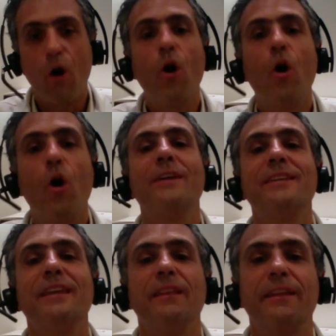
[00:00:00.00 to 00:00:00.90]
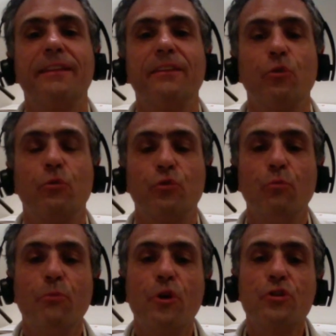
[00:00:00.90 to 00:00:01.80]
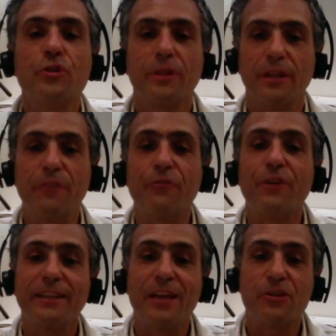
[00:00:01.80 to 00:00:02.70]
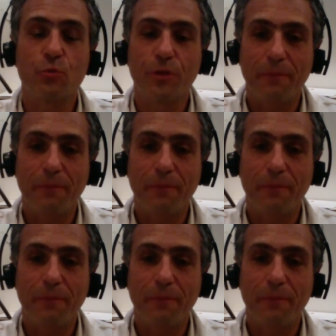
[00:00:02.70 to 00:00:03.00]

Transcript: Oh, I see. To merge the different attentions within